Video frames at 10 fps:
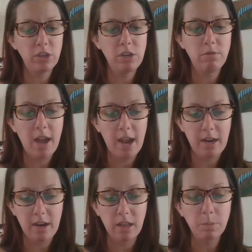
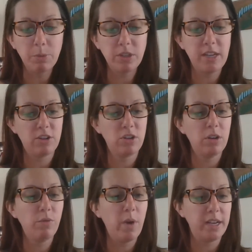united in the protection
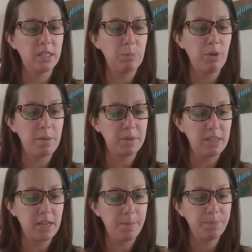of white
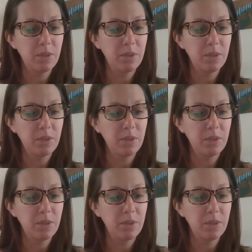supremacy.